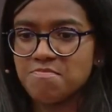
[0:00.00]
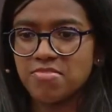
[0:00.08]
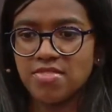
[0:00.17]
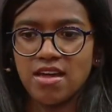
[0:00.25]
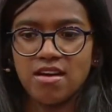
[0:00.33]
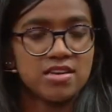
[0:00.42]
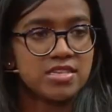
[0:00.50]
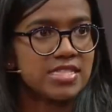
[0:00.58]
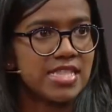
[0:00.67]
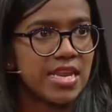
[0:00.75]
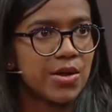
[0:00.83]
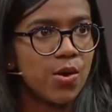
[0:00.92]
They are
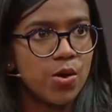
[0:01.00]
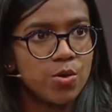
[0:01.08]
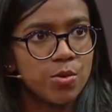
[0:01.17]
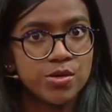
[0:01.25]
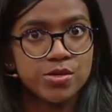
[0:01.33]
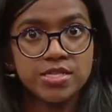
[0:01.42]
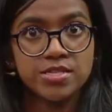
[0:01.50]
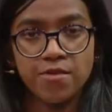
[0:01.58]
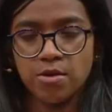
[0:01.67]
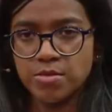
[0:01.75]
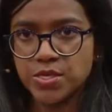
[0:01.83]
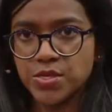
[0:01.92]
synthetic hormones,
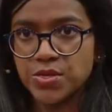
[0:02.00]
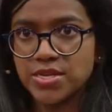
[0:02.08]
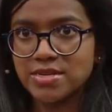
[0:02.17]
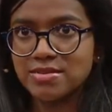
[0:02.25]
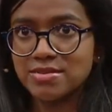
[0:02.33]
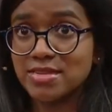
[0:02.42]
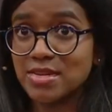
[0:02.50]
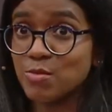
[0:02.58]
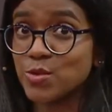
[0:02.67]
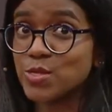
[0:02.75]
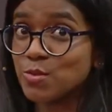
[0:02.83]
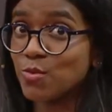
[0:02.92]
pharmaceuticals, and
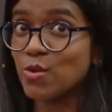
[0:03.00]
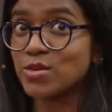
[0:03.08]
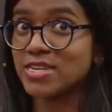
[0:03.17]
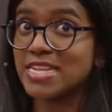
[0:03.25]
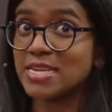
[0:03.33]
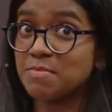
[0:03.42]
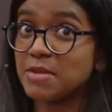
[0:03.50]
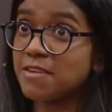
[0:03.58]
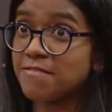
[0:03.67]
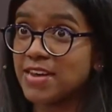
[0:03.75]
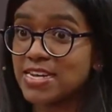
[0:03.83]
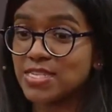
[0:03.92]
most importantly,
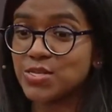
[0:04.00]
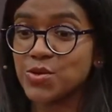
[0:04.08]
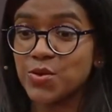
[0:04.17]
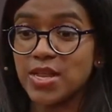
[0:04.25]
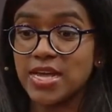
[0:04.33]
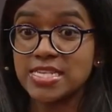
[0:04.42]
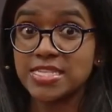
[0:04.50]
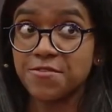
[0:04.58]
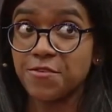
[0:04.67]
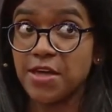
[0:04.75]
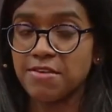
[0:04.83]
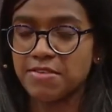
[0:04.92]
PFAS, known as the
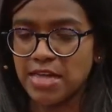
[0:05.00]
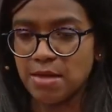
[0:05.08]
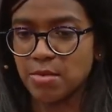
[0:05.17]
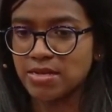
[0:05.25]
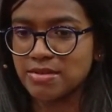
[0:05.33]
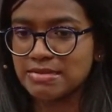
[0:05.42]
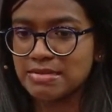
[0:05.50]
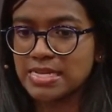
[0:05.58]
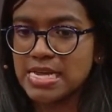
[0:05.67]
forever chemicals.